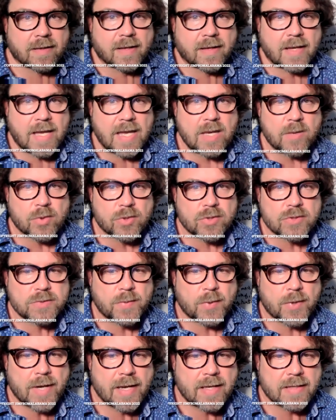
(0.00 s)
Hebrews
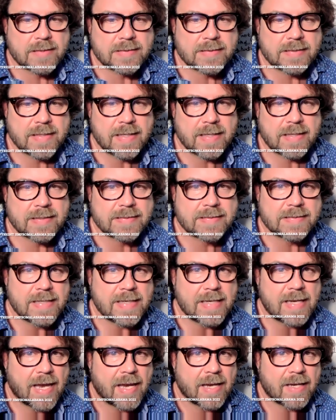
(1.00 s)
pronounce the ch,
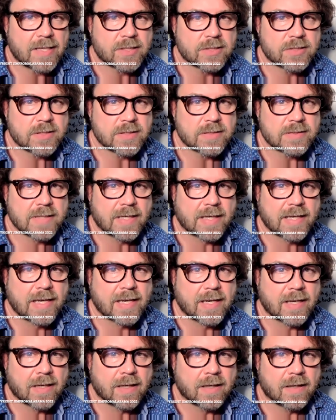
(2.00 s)
is
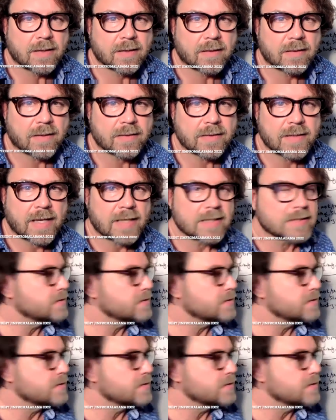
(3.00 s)
like that.